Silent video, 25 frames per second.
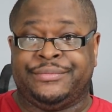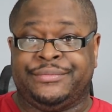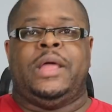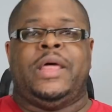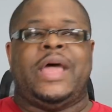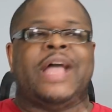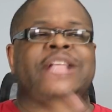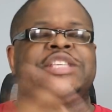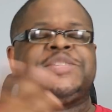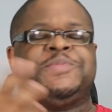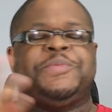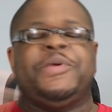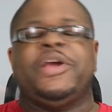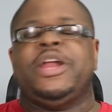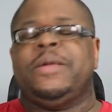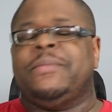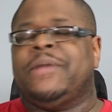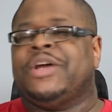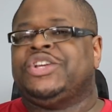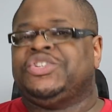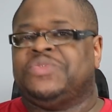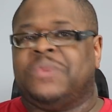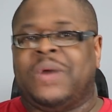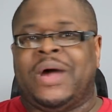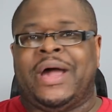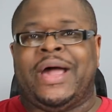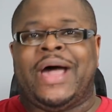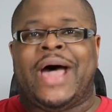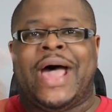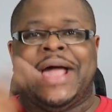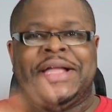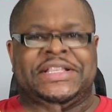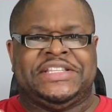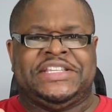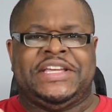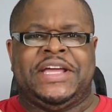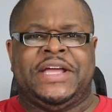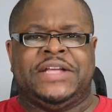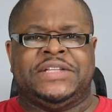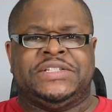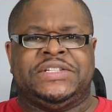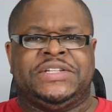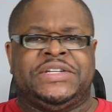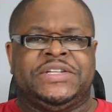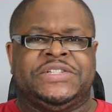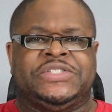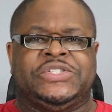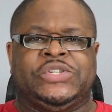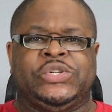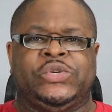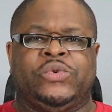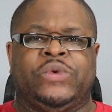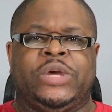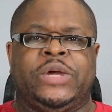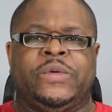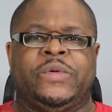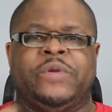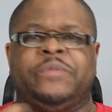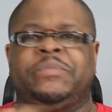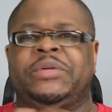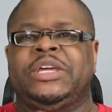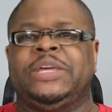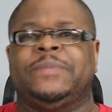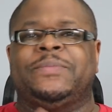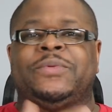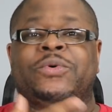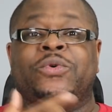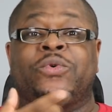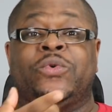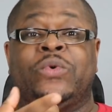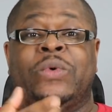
That's pretty much why I tend to disagree with people